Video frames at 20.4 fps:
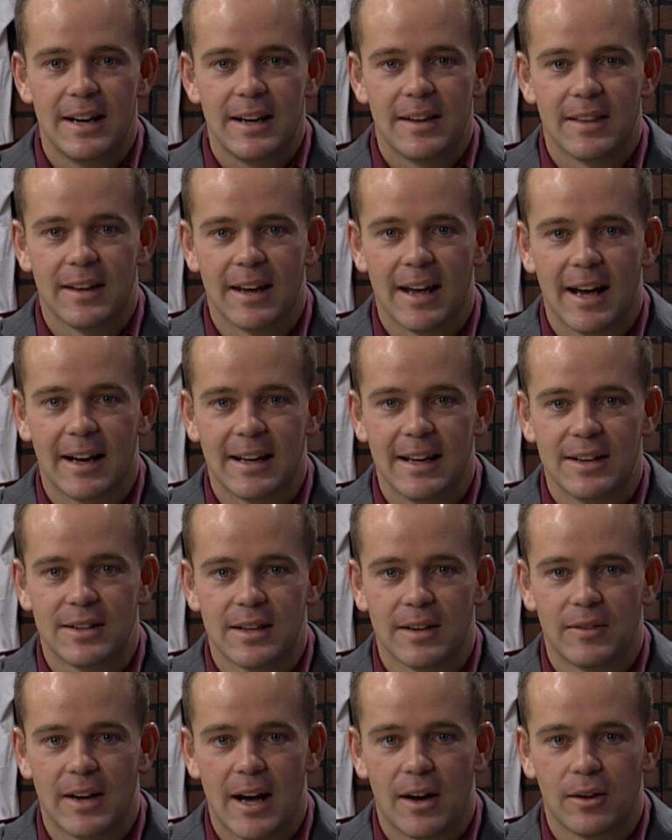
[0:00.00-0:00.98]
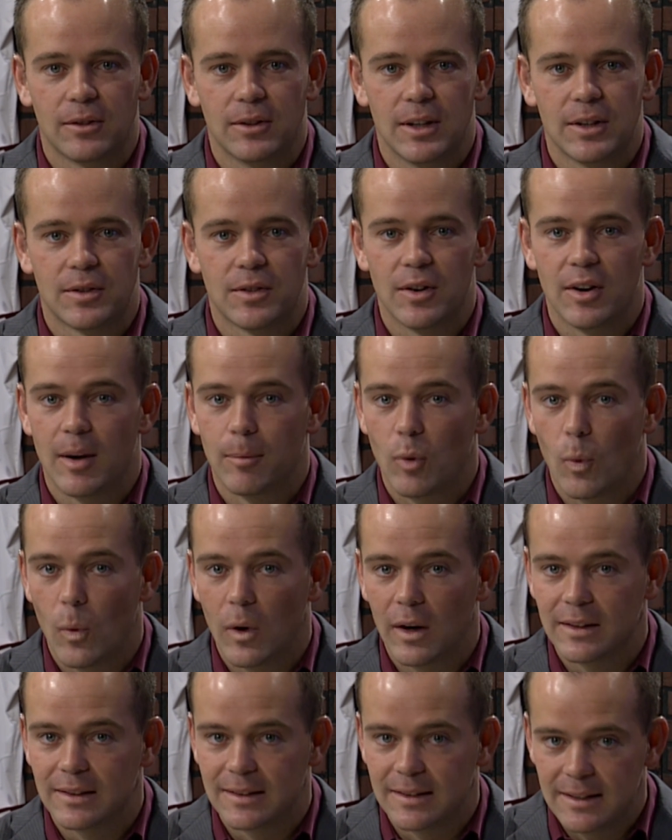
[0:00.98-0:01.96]
the Aggies have now clinched the number
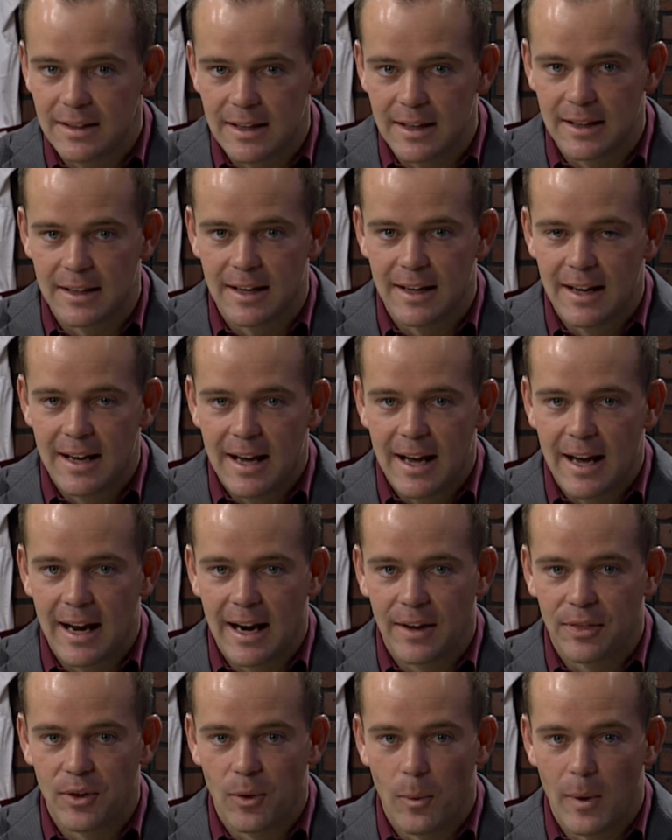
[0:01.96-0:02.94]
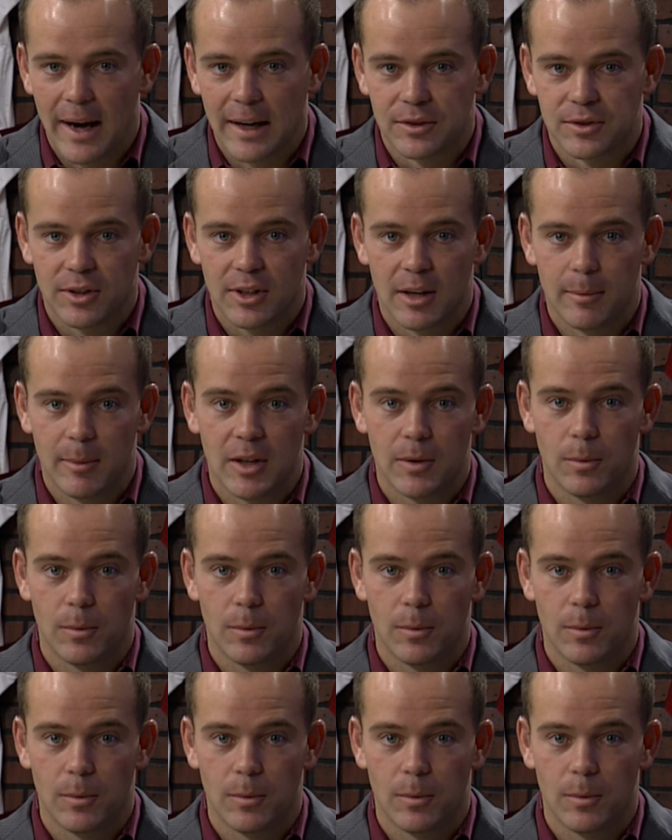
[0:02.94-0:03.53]
one seed at the WAC tournament,